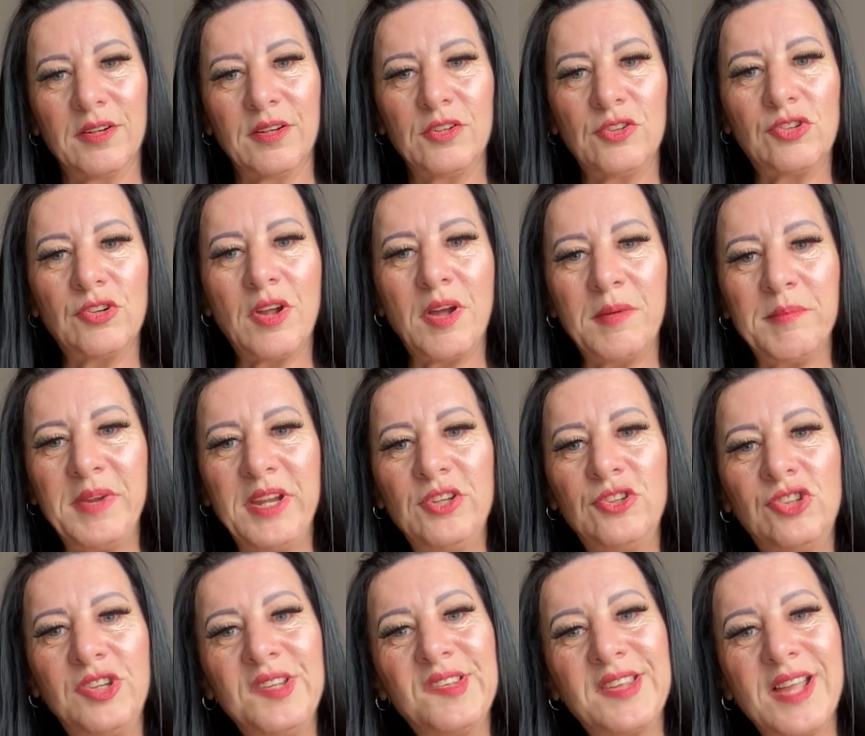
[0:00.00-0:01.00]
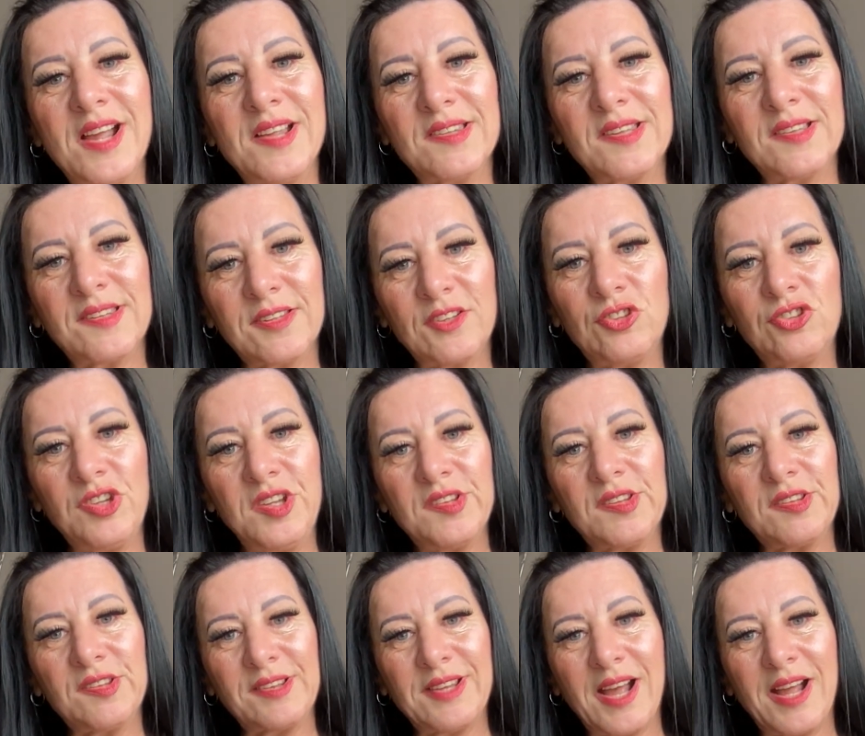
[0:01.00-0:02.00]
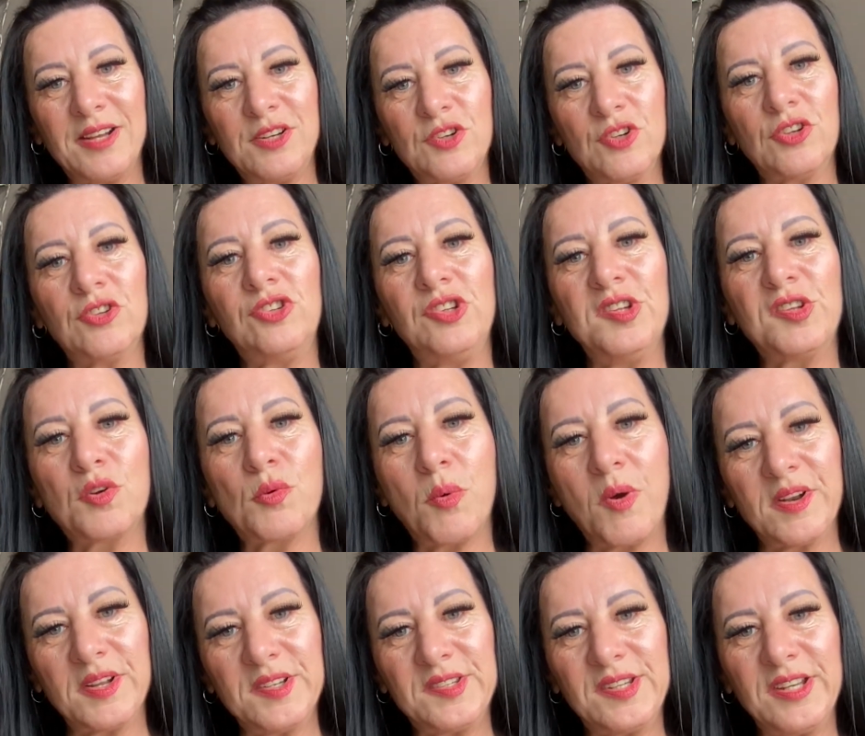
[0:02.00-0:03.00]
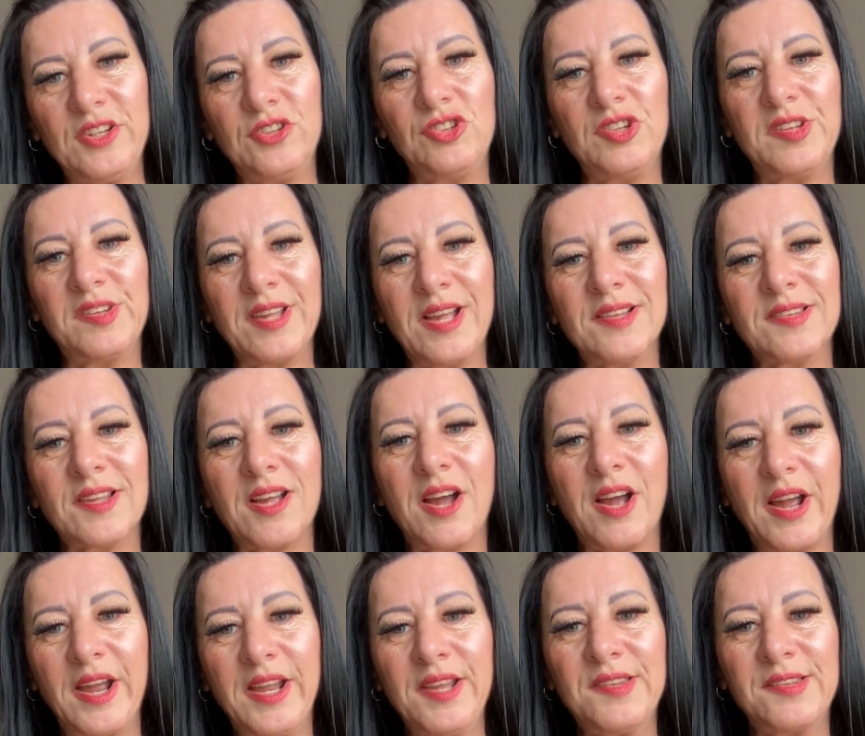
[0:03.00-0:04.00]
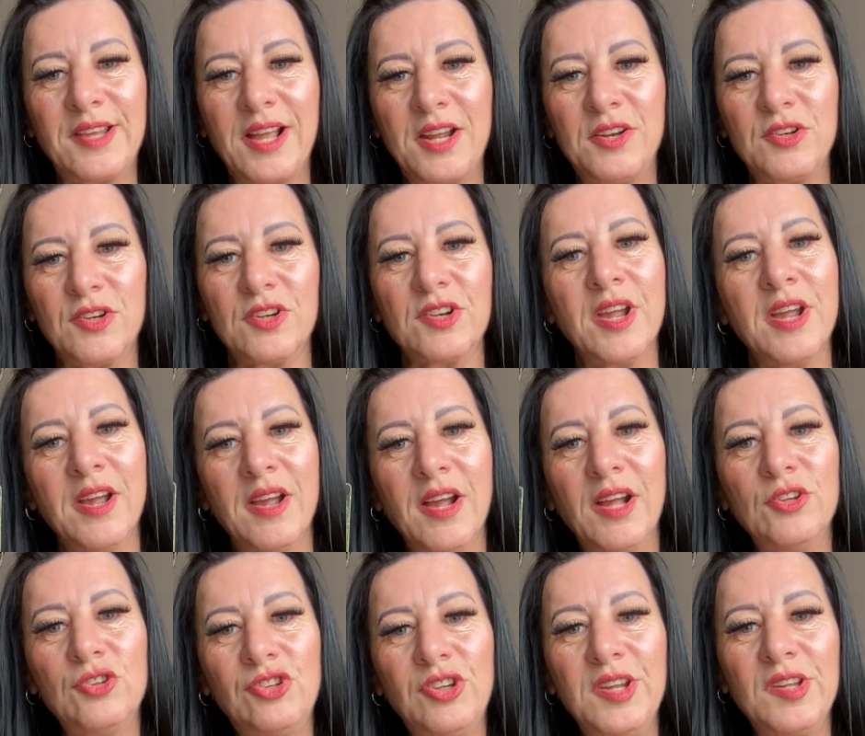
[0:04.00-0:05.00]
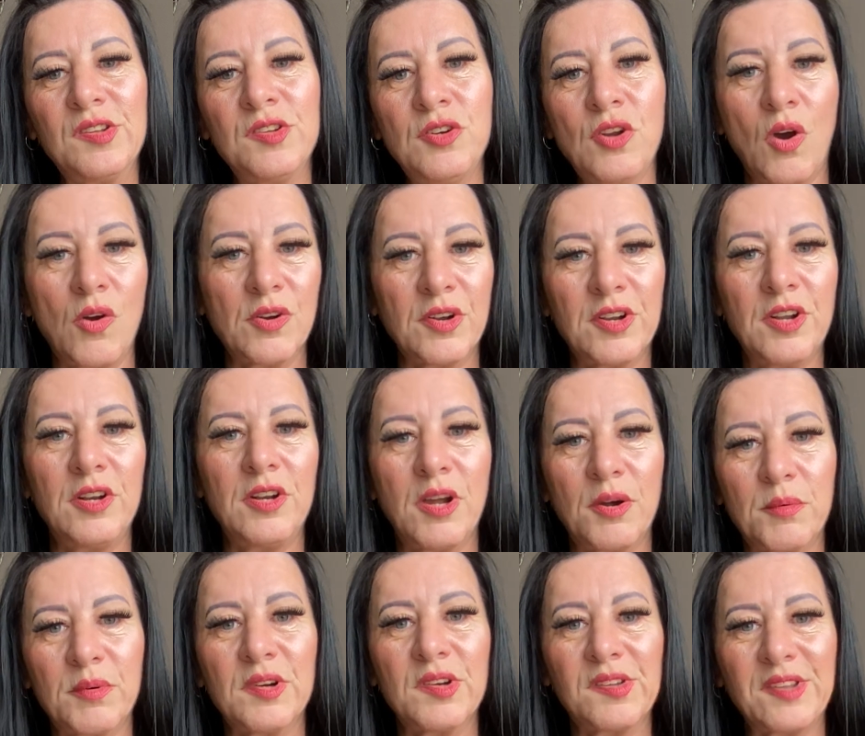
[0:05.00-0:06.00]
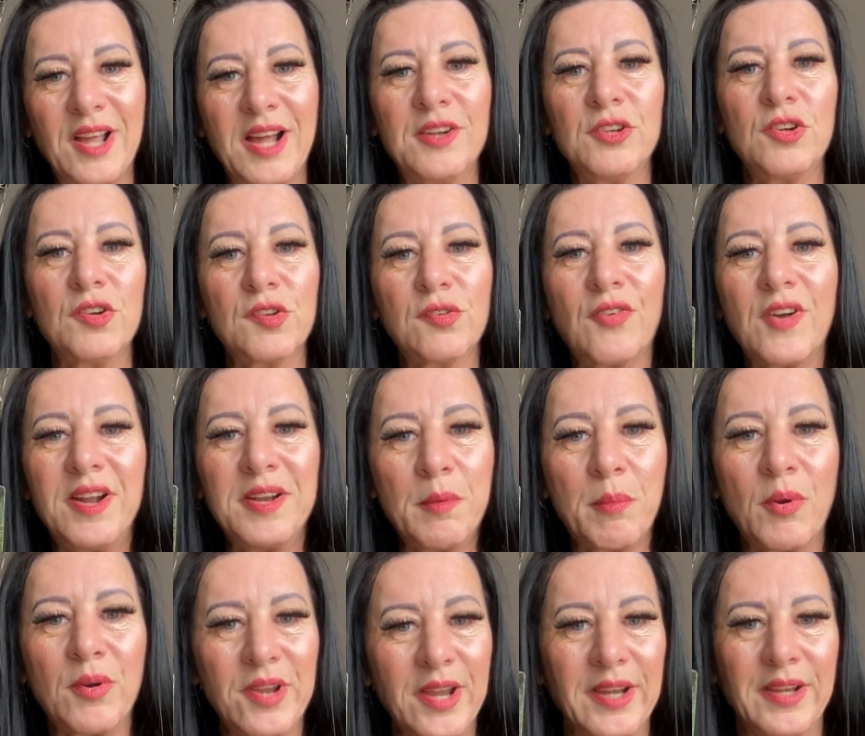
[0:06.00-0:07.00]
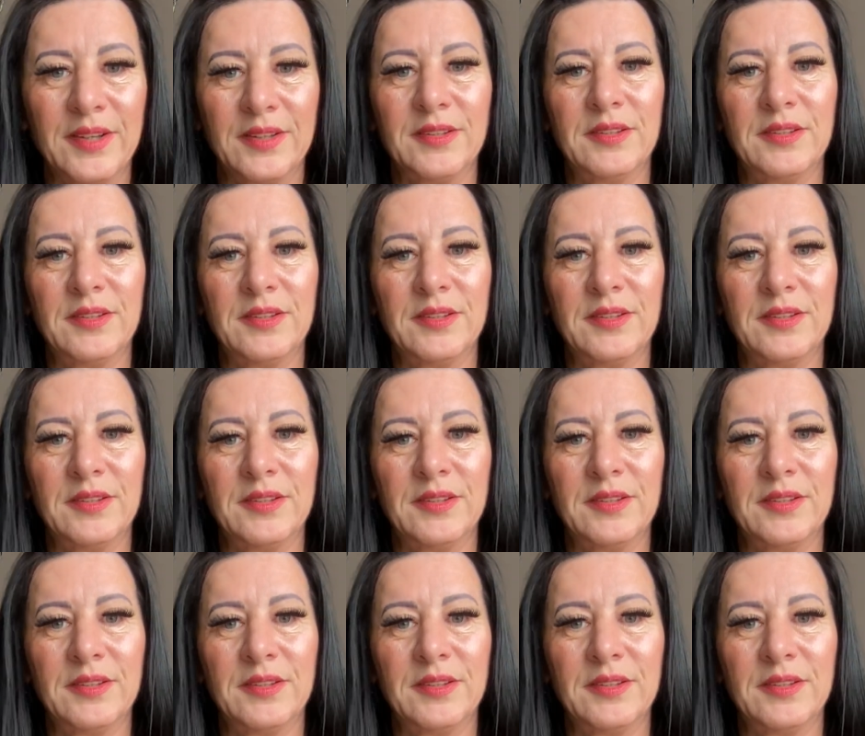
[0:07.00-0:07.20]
Do you know what I mean? She's a standard. She's quality. She sets a high standard. And she is not going to lower her standards for anybody.